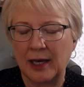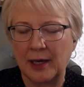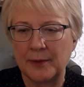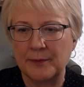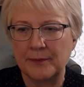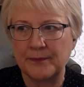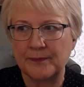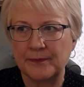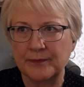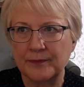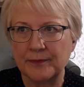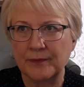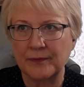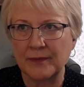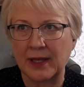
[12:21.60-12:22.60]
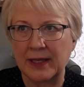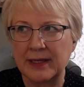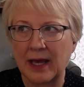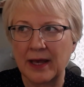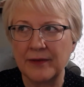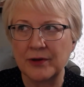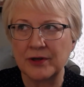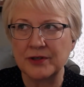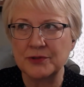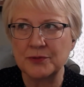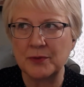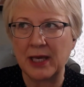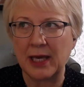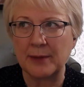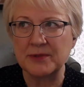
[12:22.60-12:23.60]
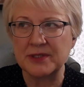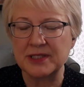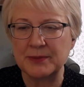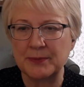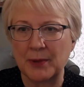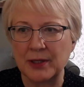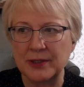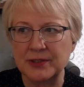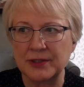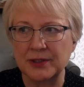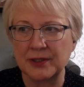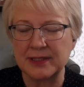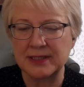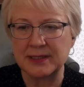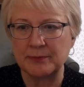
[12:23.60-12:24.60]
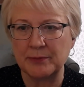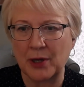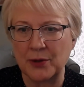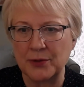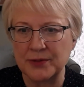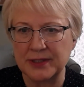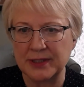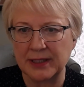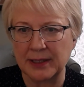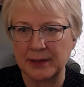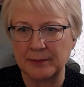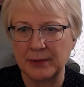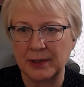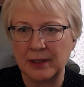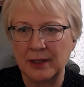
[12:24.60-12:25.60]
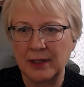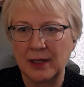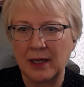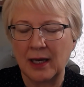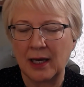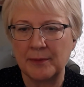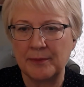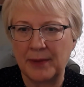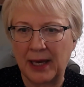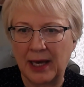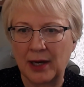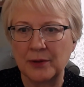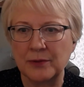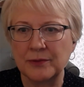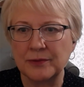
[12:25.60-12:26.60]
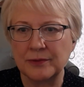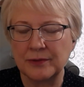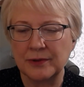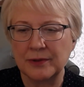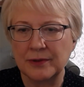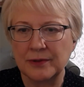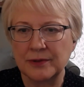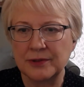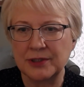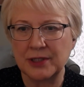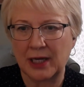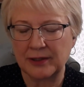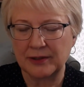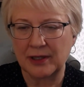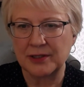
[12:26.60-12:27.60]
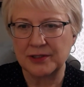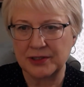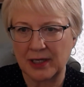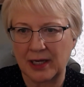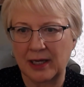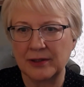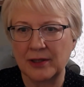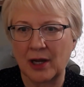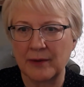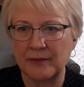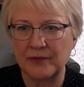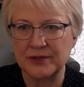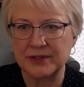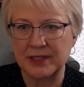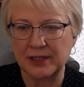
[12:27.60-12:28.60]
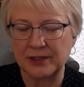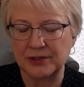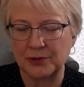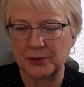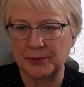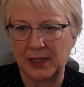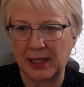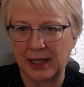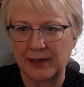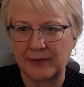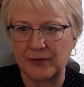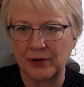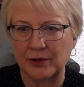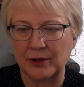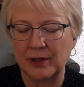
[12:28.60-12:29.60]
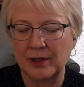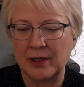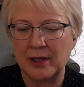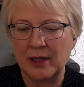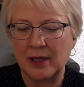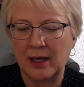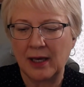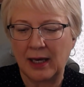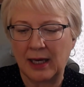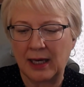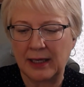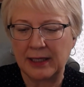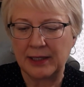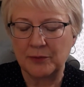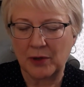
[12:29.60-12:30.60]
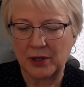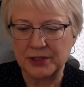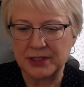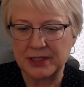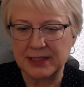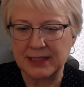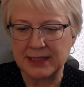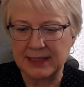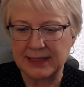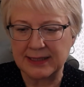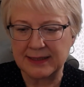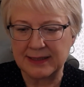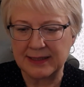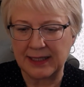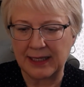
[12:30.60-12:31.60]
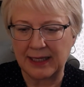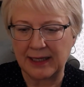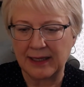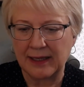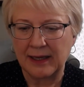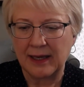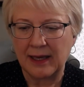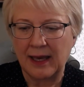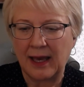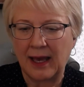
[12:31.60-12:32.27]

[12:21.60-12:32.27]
um, and others, we helped to sponsor a symposium about child on child harmful sexual behavior uh, in Washington, D.C.